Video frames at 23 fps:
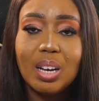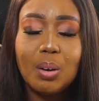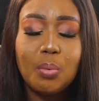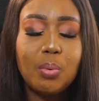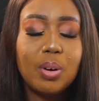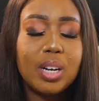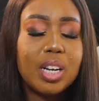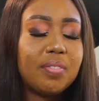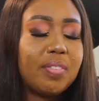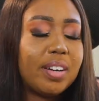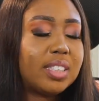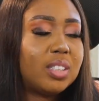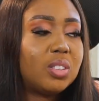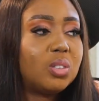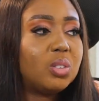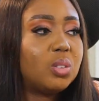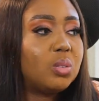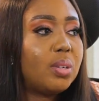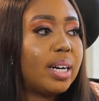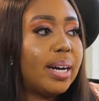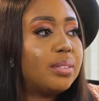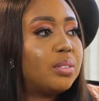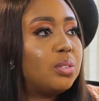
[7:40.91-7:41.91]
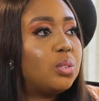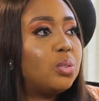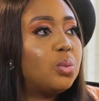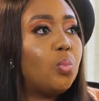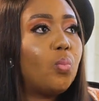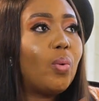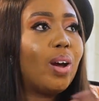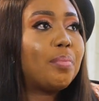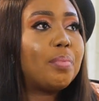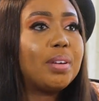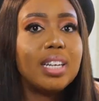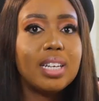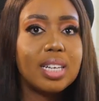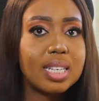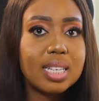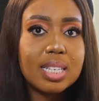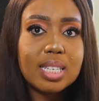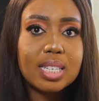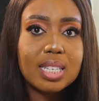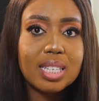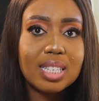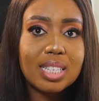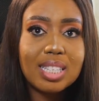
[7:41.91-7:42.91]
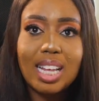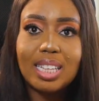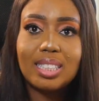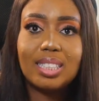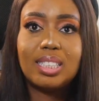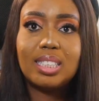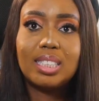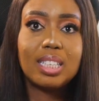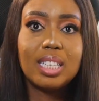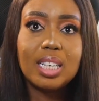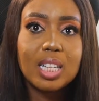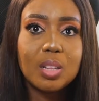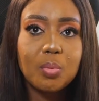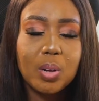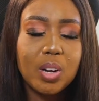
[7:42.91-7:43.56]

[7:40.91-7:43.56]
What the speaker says: What if I did not know how to do webinars that sell?